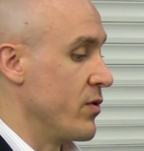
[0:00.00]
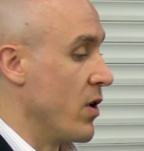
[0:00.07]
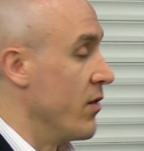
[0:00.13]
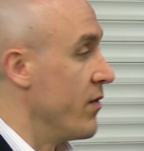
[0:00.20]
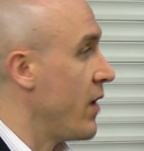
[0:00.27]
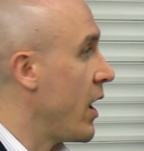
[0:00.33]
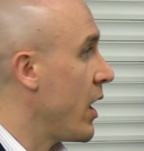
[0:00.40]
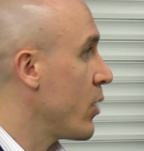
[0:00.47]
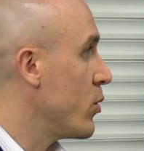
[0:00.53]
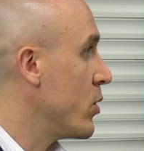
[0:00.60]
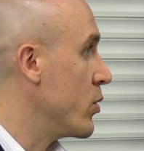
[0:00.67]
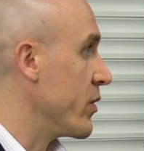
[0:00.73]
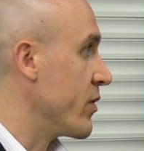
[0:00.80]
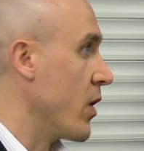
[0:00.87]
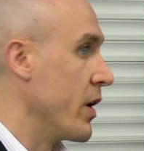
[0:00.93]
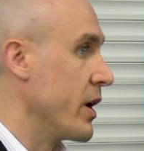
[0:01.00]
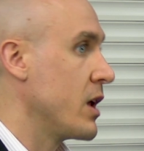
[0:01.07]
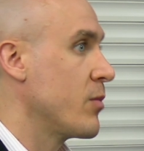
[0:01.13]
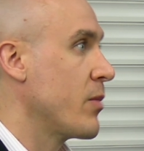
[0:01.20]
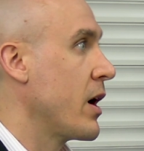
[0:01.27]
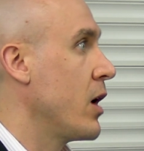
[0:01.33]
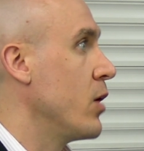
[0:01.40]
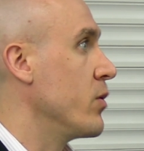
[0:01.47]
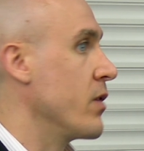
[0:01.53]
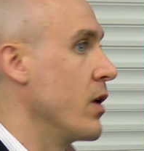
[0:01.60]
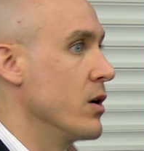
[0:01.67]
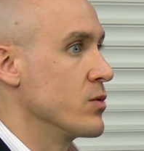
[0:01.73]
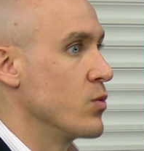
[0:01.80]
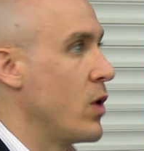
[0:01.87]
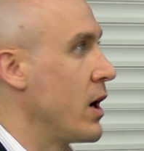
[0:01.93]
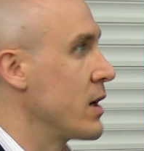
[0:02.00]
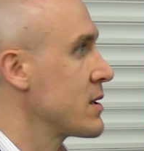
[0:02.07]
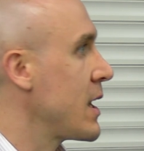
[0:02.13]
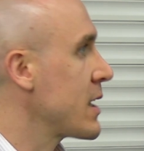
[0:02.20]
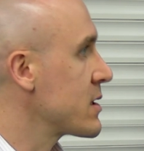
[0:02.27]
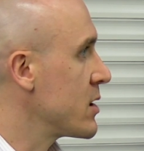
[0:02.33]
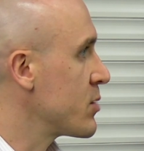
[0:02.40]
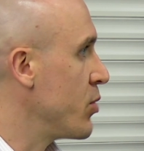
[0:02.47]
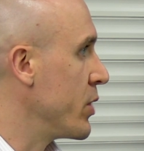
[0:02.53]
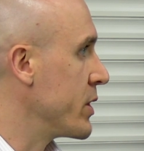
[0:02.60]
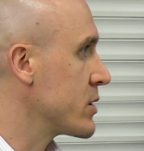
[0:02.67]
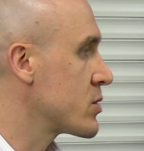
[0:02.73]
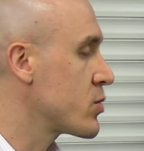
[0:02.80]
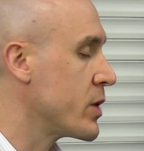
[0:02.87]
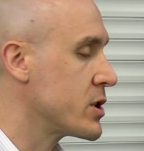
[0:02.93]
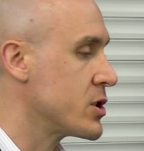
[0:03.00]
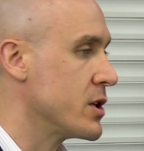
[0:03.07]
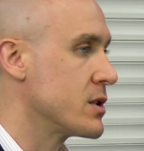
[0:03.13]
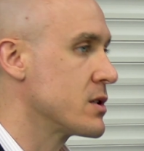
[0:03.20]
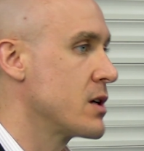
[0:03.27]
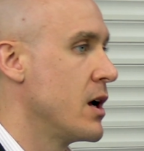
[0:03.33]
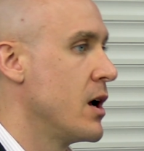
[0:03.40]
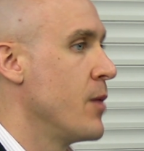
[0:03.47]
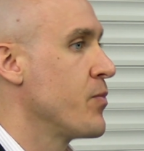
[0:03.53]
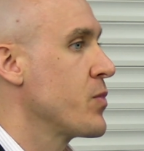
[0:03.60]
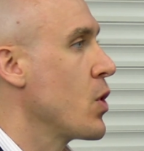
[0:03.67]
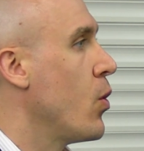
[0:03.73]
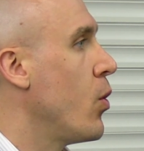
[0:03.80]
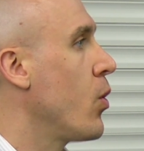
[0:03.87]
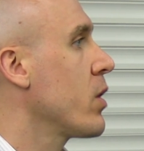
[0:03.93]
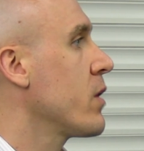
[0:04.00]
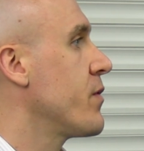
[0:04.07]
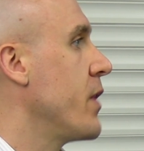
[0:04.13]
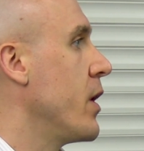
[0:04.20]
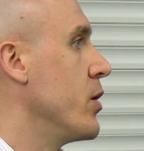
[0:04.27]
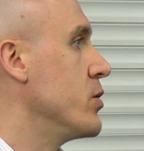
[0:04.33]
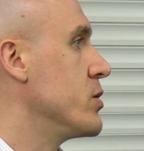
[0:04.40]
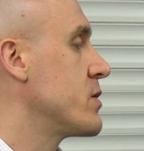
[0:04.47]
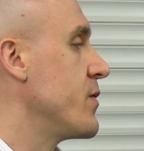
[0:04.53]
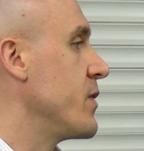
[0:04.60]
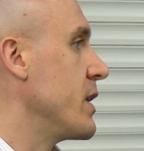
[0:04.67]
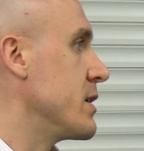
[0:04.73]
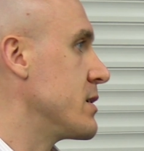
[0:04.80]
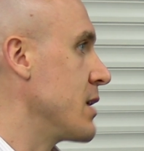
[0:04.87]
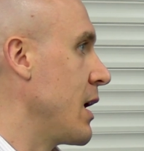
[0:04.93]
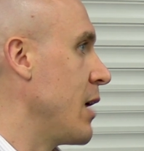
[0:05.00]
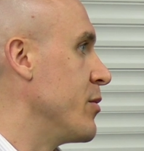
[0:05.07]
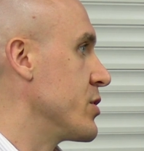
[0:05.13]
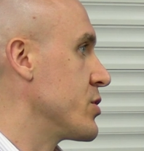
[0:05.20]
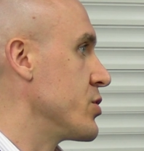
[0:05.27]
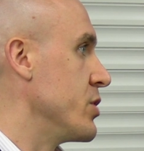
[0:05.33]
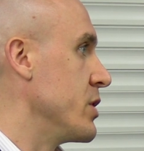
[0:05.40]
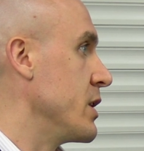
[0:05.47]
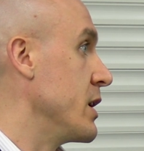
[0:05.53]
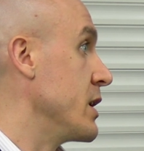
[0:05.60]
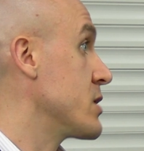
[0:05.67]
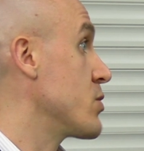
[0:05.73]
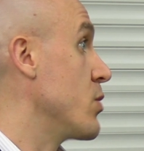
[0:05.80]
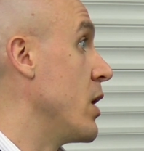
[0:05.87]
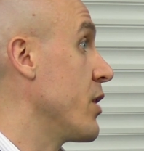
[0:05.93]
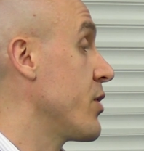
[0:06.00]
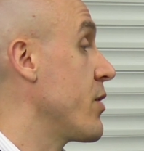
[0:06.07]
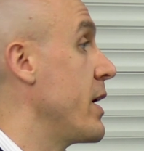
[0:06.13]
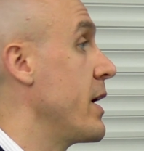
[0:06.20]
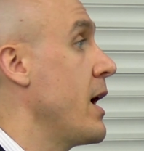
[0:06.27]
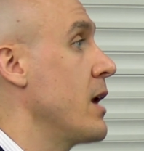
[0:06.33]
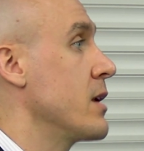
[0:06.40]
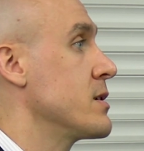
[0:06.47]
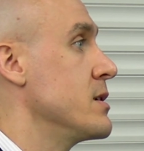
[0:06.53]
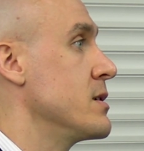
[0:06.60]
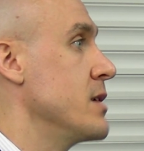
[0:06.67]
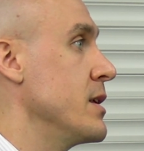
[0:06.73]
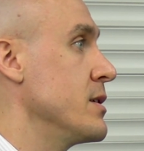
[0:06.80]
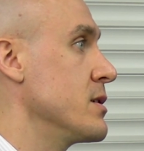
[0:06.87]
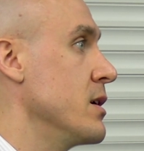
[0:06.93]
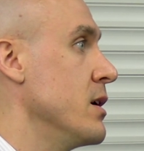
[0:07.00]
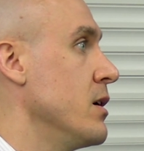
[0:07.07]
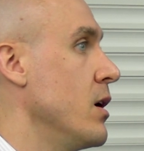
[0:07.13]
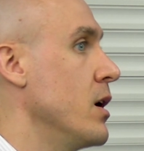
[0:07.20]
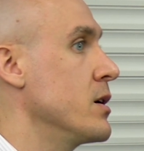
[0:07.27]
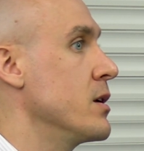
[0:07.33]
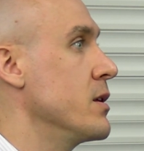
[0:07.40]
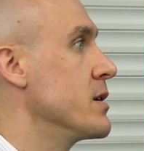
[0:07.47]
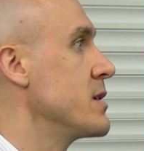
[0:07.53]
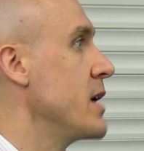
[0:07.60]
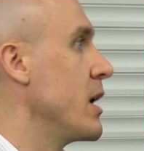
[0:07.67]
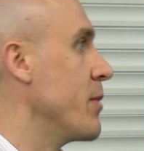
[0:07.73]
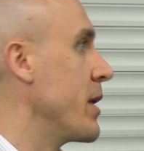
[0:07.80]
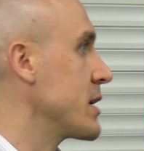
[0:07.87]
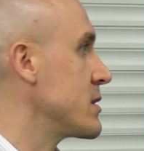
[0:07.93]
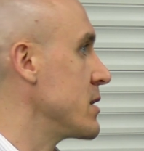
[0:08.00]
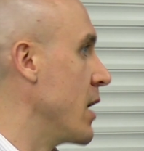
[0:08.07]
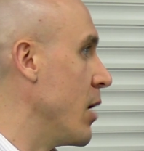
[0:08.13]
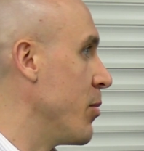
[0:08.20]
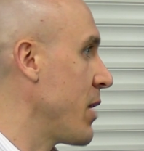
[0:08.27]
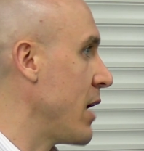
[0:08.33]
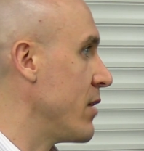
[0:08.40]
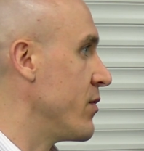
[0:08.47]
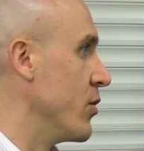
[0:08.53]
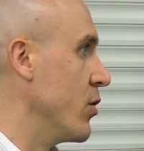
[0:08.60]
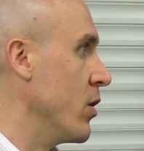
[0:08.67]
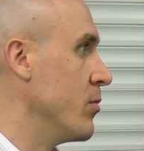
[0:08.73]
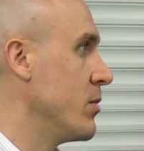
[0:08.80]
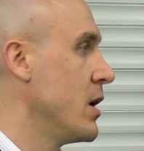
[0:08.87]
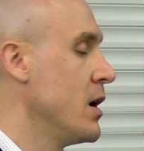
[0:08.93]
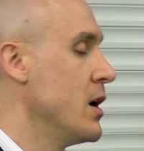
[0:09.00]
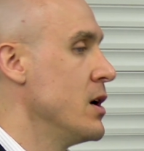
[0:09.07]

We've got firewall, we've got email, we've got wireless access points, switches. All of those feed telemetry into our threat analysis center under the same XDR platform.